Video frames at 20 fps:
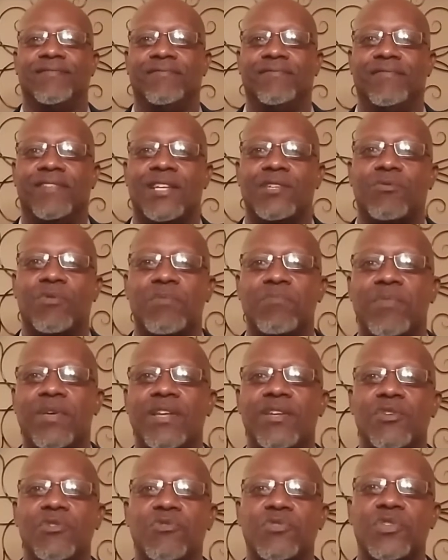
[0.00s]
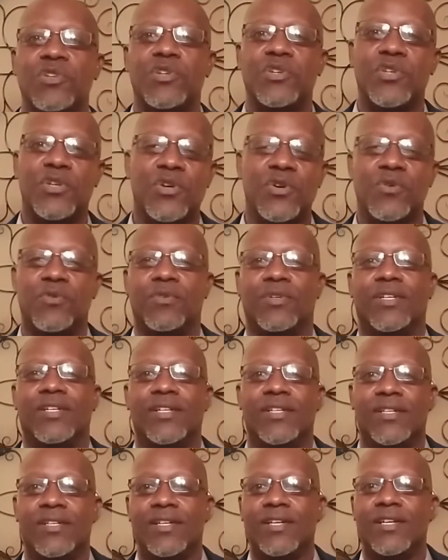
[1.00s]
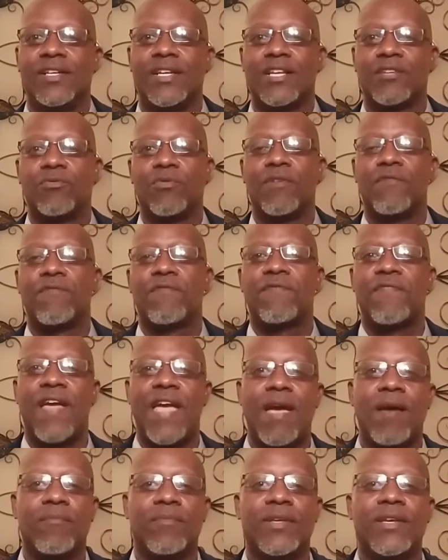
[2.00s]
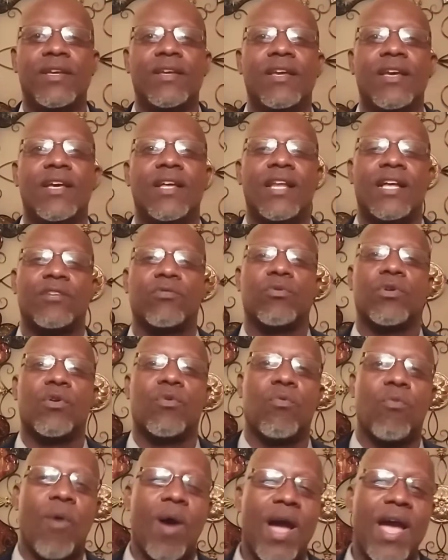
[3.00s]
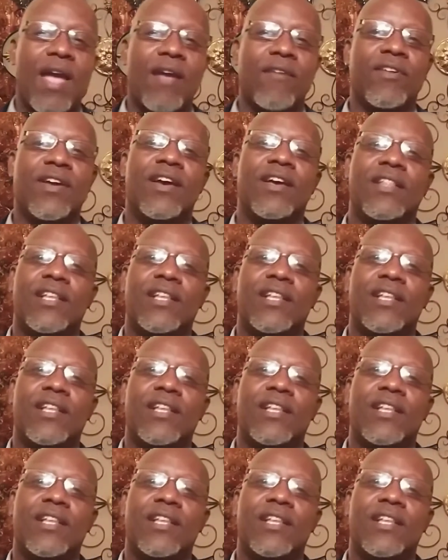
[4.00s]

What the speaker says: That's what men used to do. That's what family, that's what a wife,